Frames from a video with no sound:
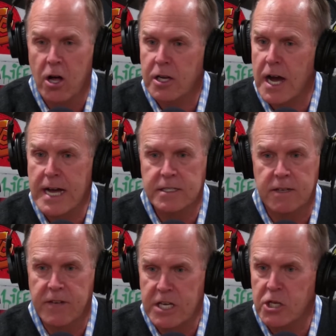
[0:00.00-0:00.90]
kinds
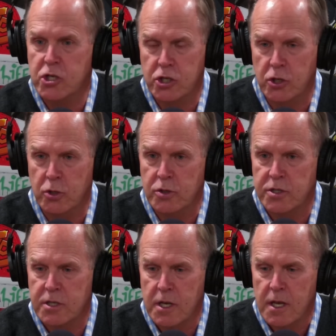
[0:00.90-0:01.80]
of
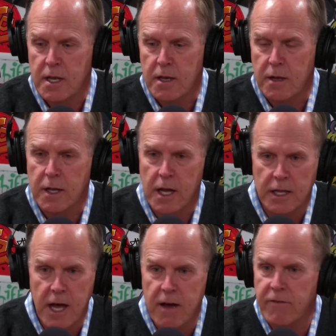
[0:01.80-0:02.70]
issues.
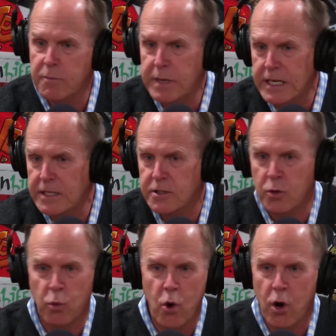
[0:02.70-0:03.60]
love and peace
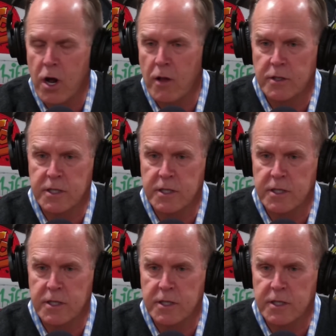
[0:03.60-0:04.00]
and war and all those